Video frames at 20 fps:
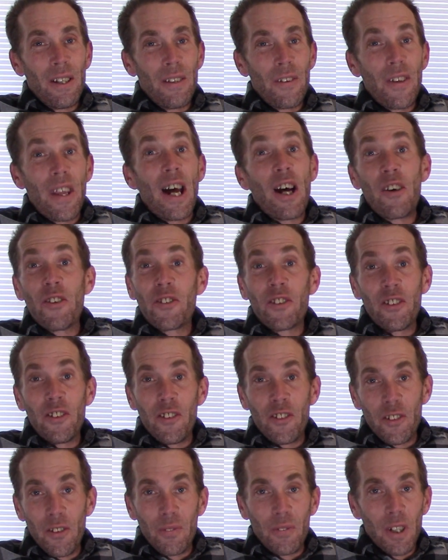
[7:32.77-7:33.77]

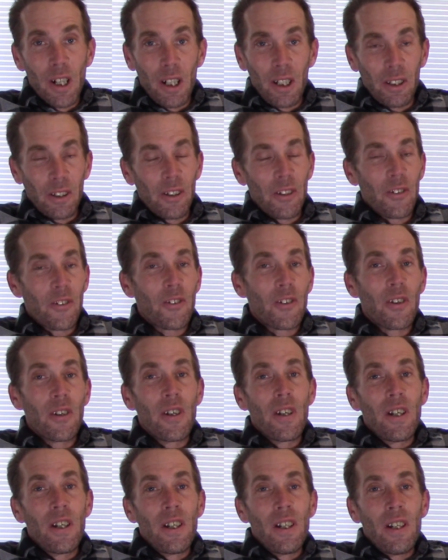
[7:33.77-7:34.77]
thousands of dollars.
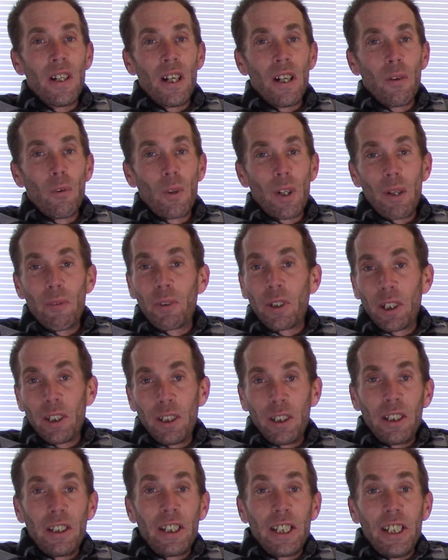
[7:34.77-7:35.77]
What I'm
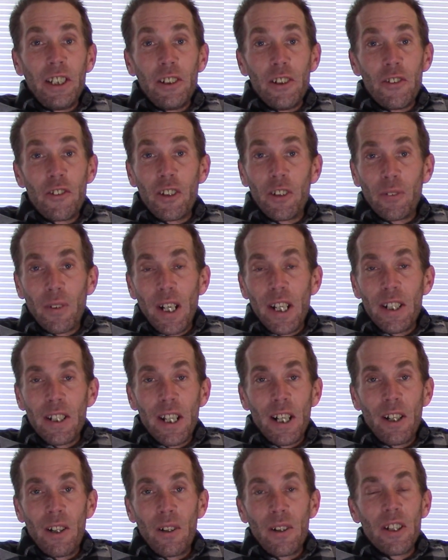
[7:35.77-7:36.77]
currently using right
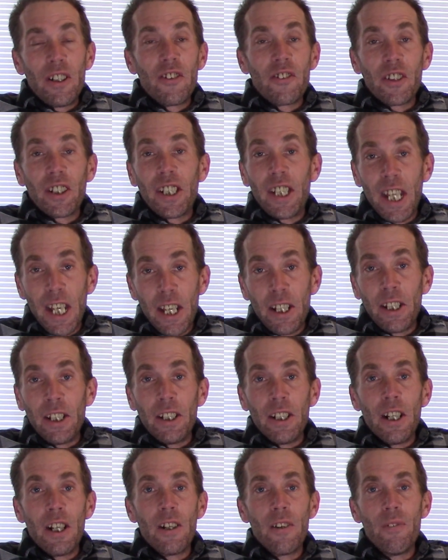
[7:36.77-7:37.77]
now is a
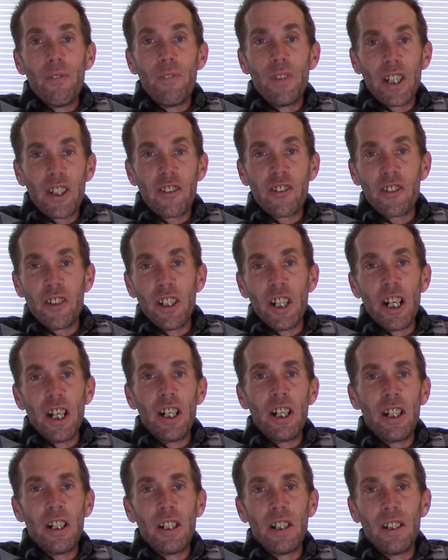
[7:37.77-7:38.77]
Canon
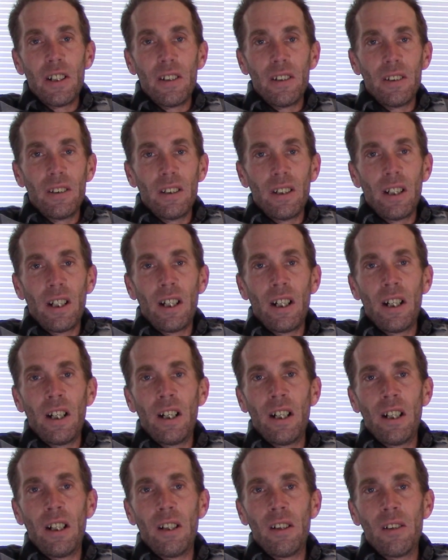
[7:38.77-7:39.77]
Vixia
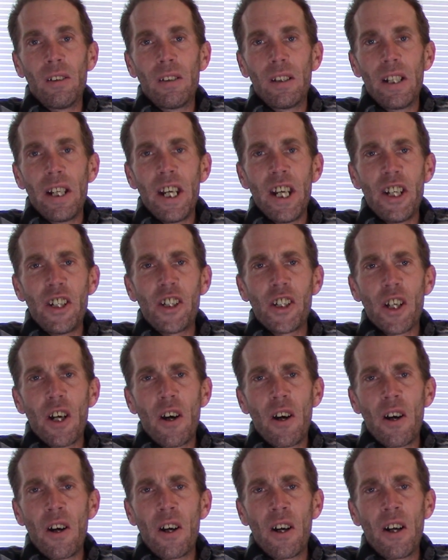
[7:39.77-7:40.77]

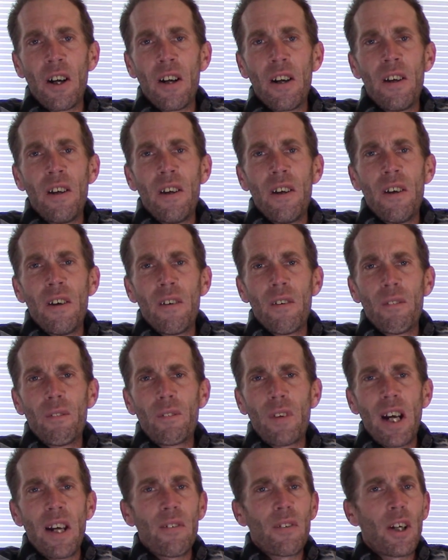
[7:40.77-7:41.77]
HR
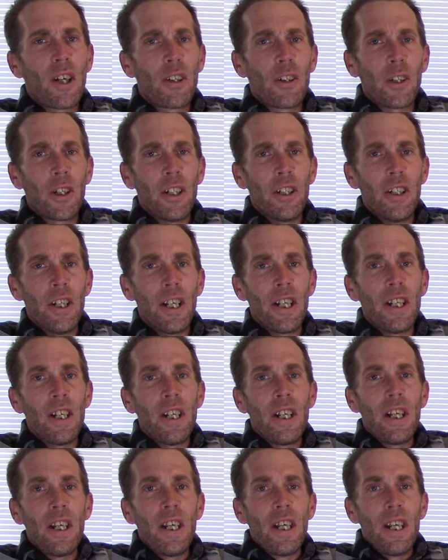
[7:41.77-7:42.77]
500,
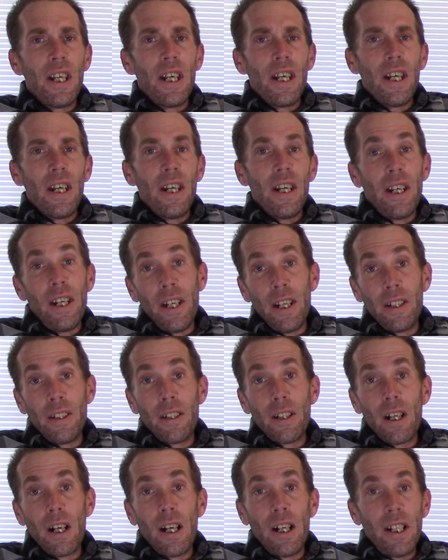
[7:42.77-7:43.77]

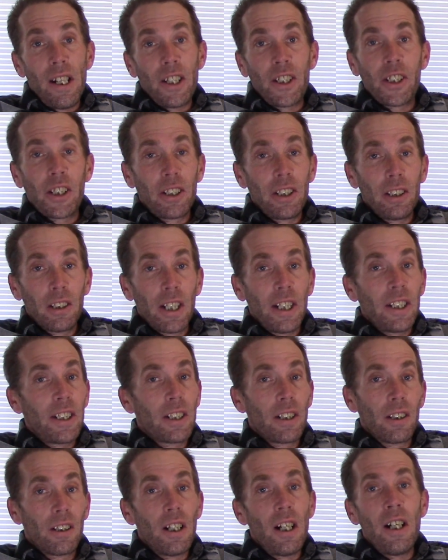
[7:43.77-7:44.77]
and I actually like
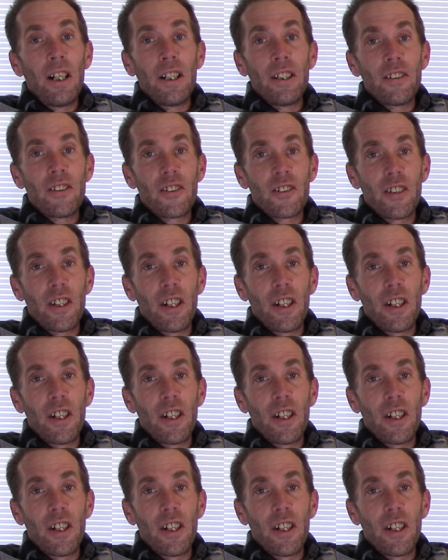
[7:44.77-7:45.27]
it a lot.